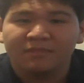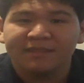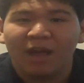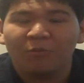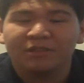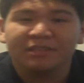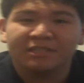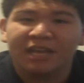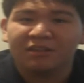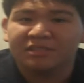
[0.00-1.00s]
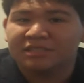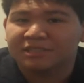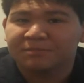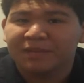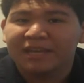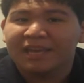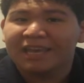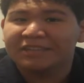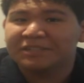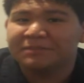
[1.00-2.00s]
Now, with the Mattel system,
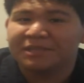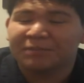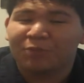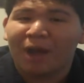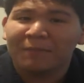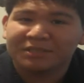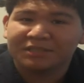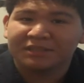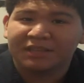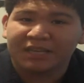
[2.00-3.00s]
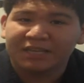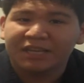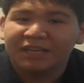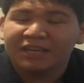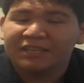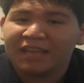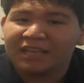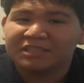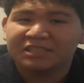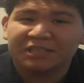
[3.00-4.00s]
it seems a promising thing.
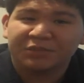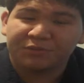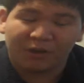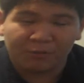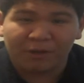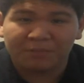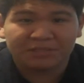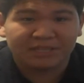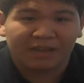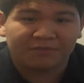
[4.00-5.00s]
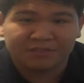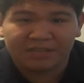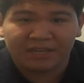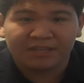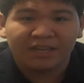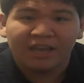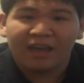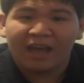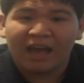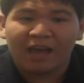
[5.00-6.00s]
Yes, it seems very promising, I have to say.
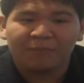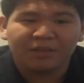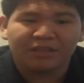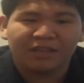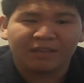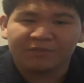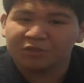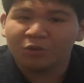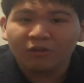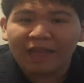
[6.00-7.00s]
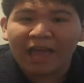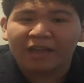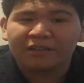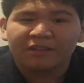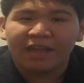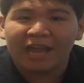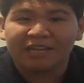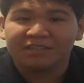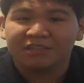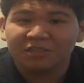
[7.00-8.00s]
I mean, if there's no lag,
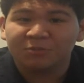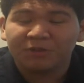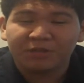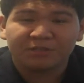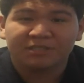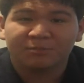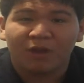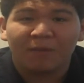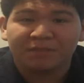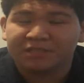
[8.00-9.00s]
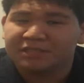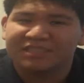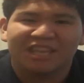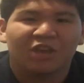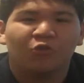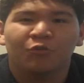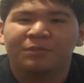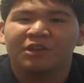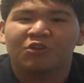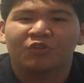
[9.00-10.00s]
and it does what it promises, it will
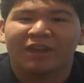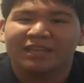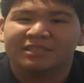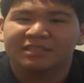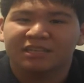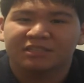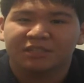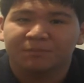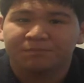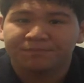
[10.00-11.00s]
be a great system.